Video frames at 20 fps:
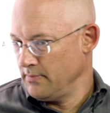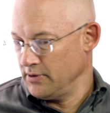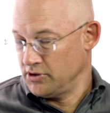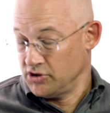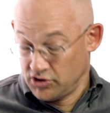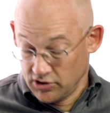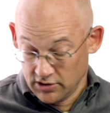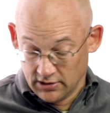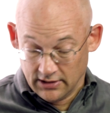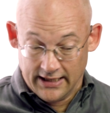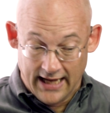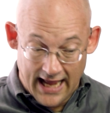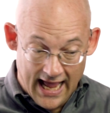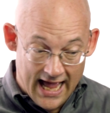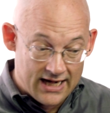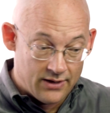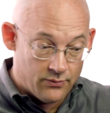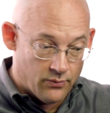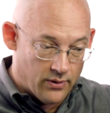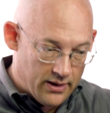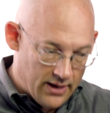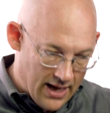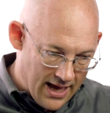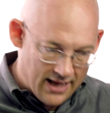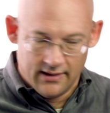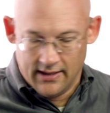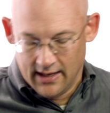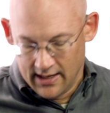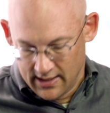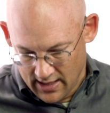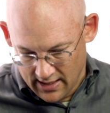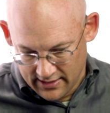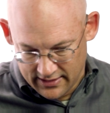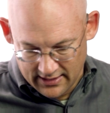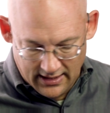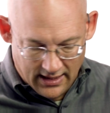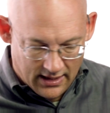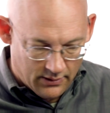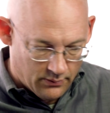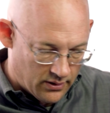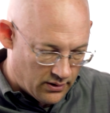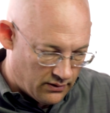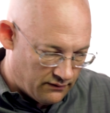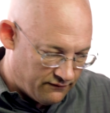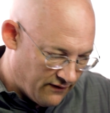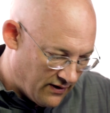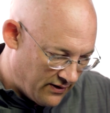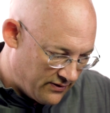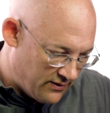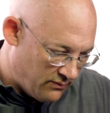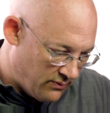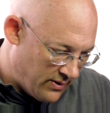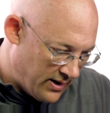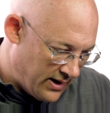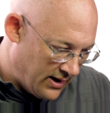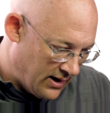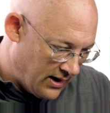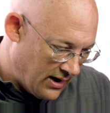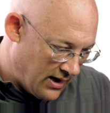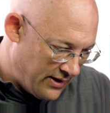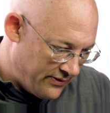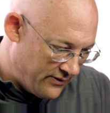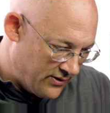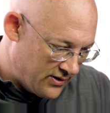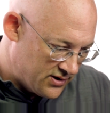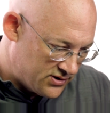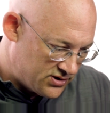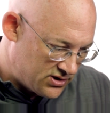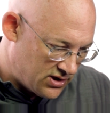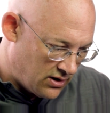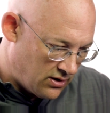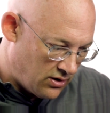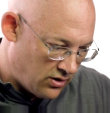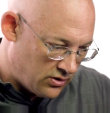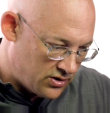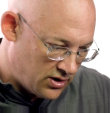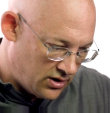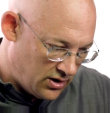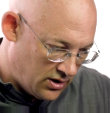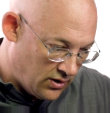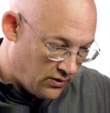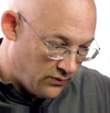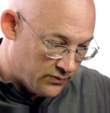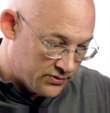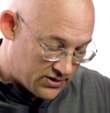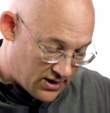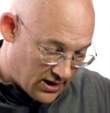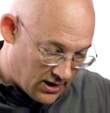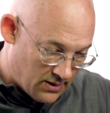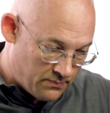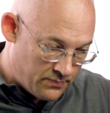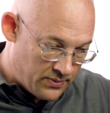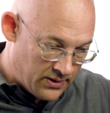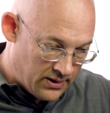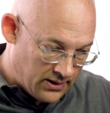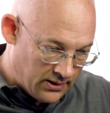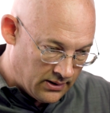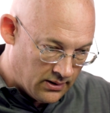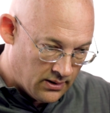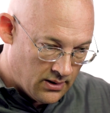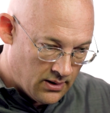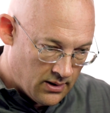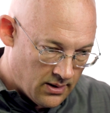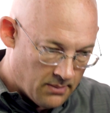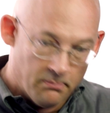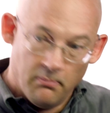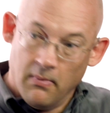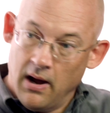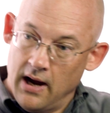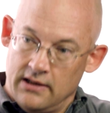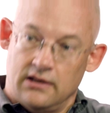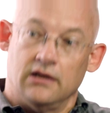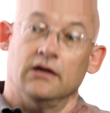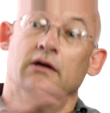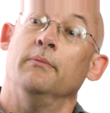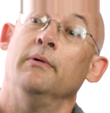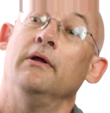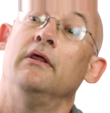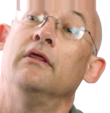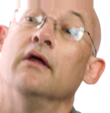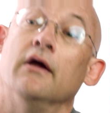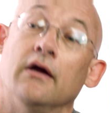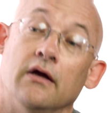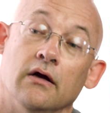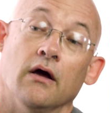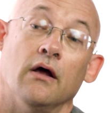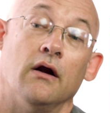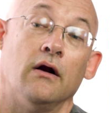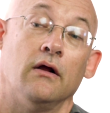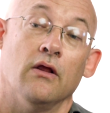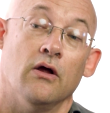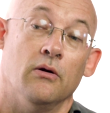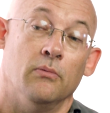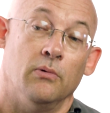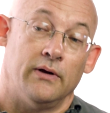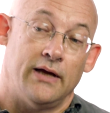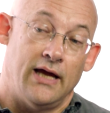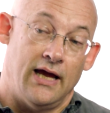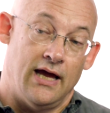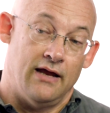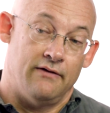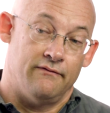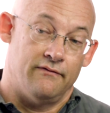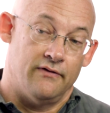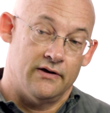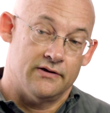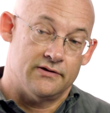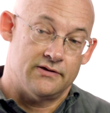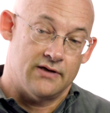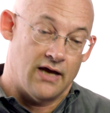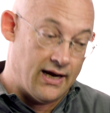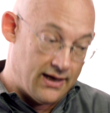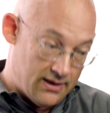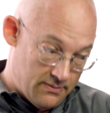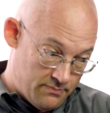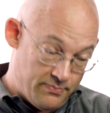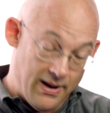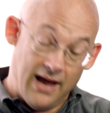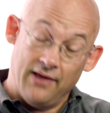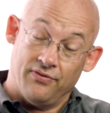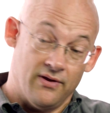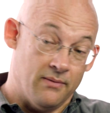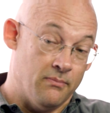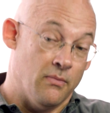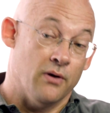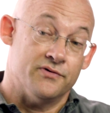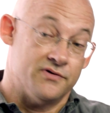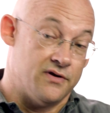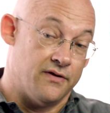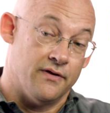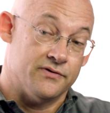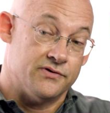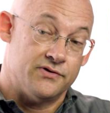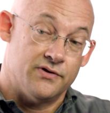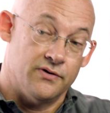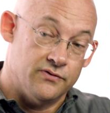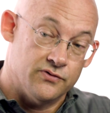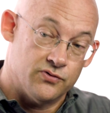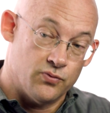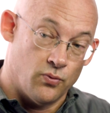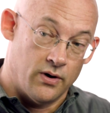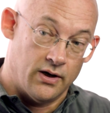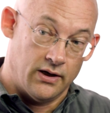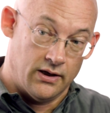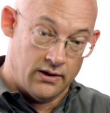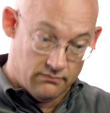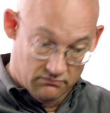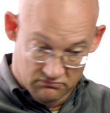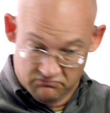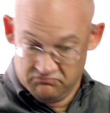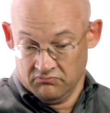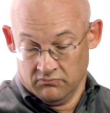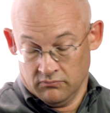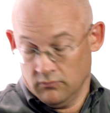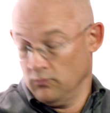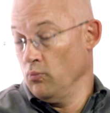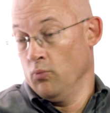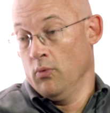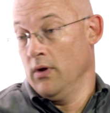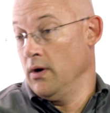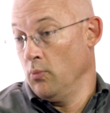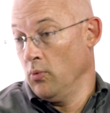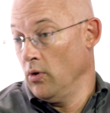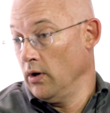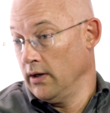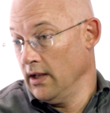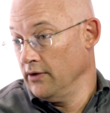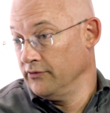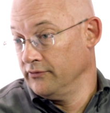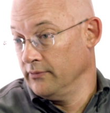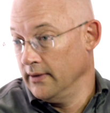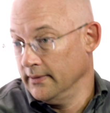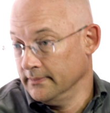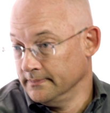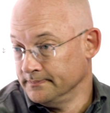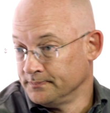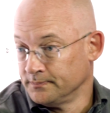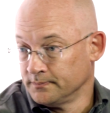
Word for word: But certainly anyone, and, and I think anyone who'd find their way either to Stern or to you is going to be minded to be thinking on a global canvas. I can bet that most of the students want to want to work elsewhere.